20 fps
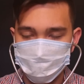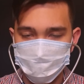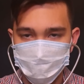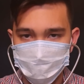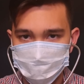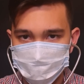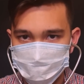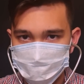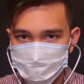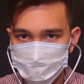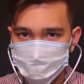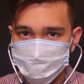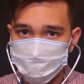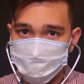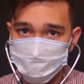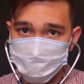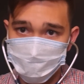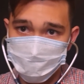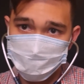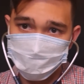Right, well,
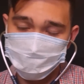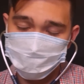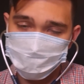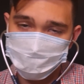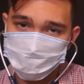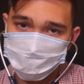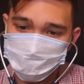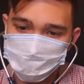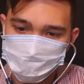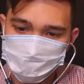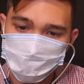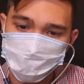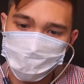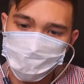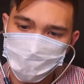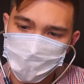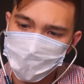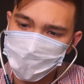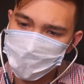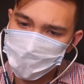let us continue.
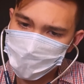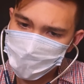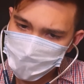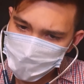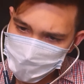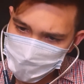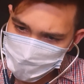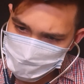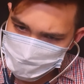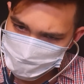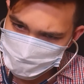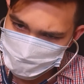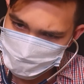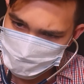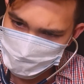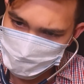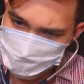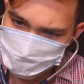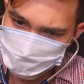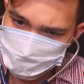
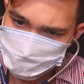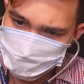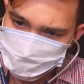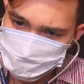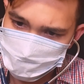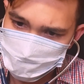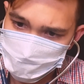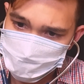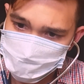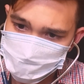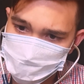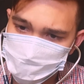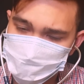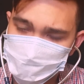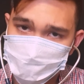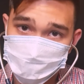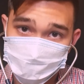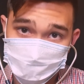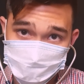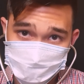Starting on the front.
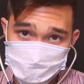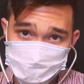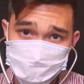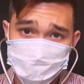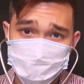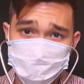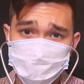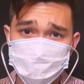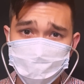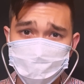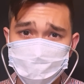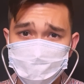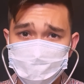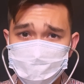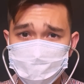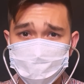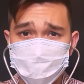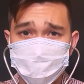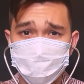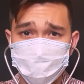Now, this is a little
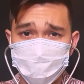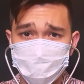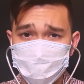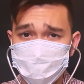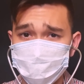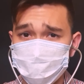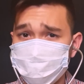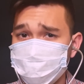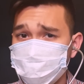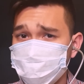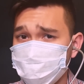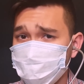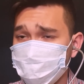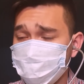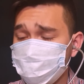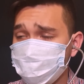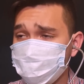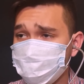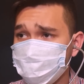bit cold, so